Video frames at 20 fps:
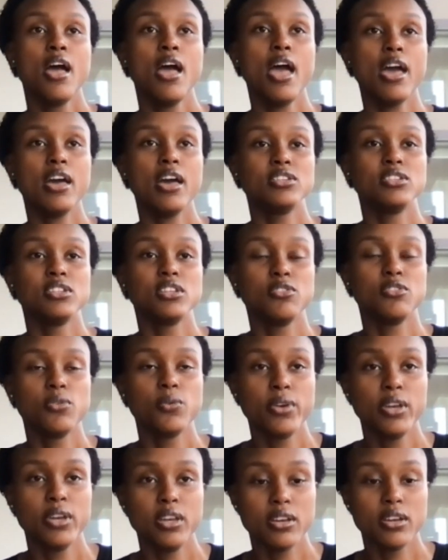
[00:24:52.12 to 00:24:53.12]
And if
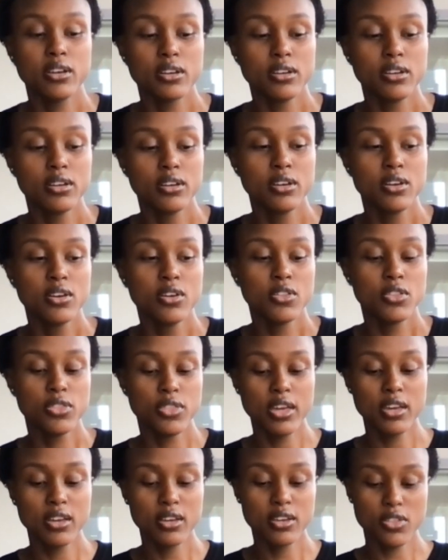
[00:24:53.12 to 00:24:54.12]
we
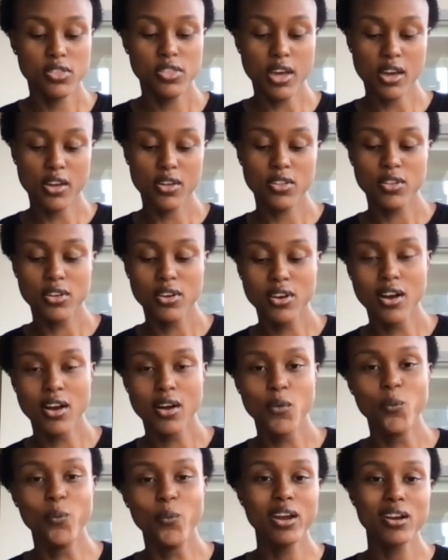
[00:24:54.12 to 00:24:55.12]
think that
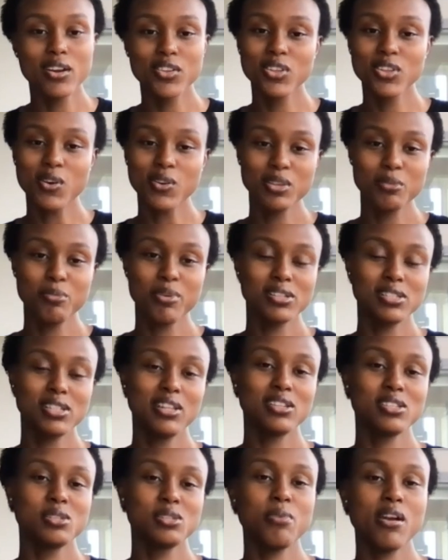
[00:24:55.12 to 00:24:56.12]
we're the only person
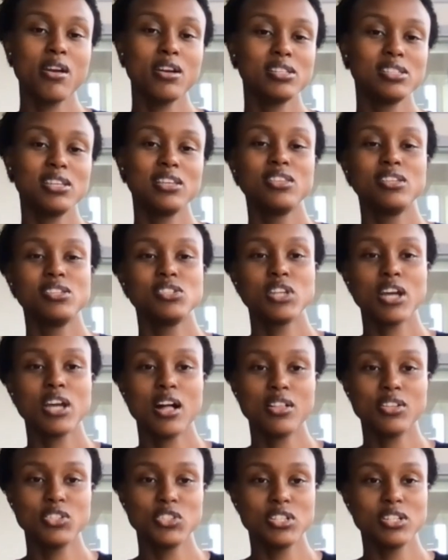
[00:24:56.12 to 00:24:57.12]
experiencing these
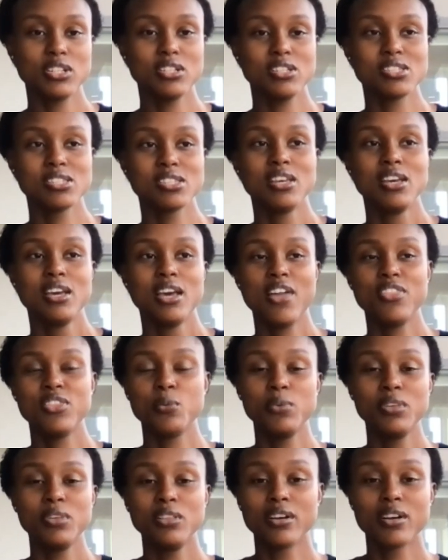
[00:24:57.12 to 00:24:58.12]
challenges, and
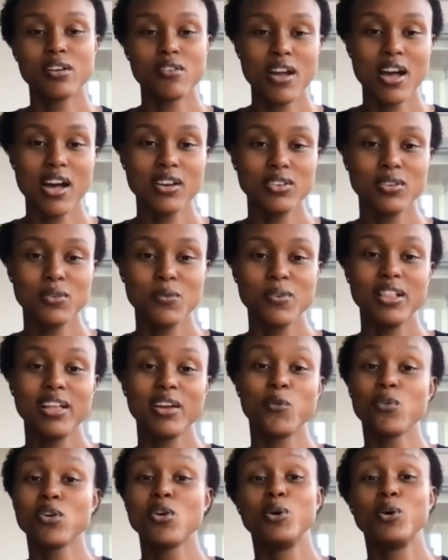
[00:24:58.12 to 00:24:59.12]
then we look around and we're
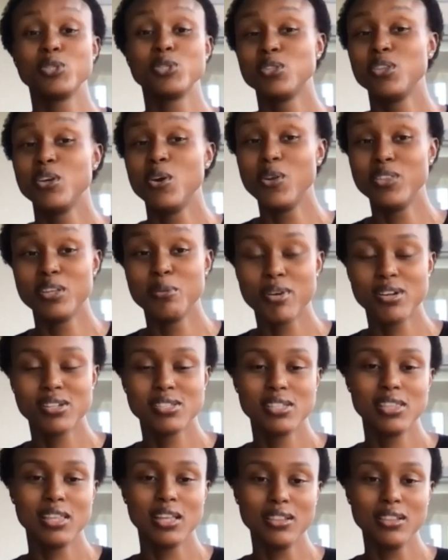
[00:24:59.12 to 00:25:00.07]
like, we're also the only person